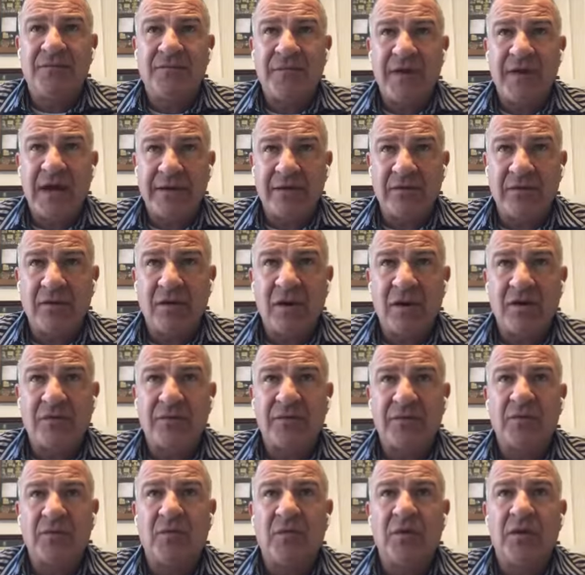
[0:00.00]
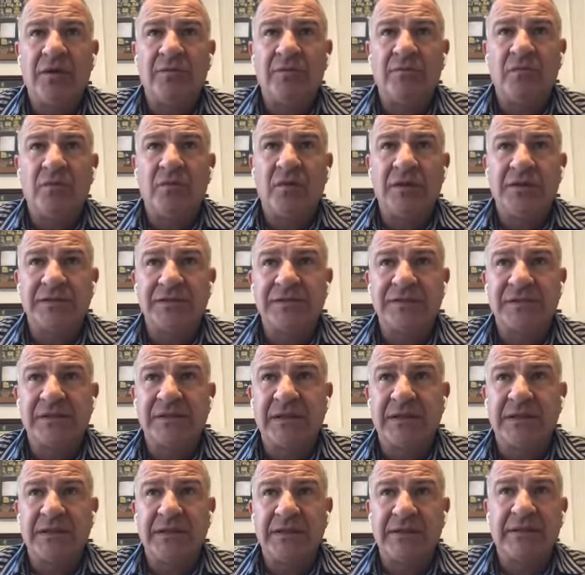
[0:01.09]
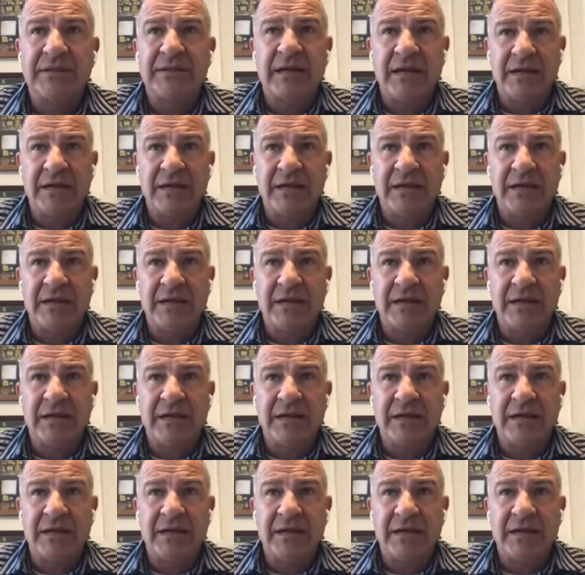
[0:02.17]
final offer one was uh,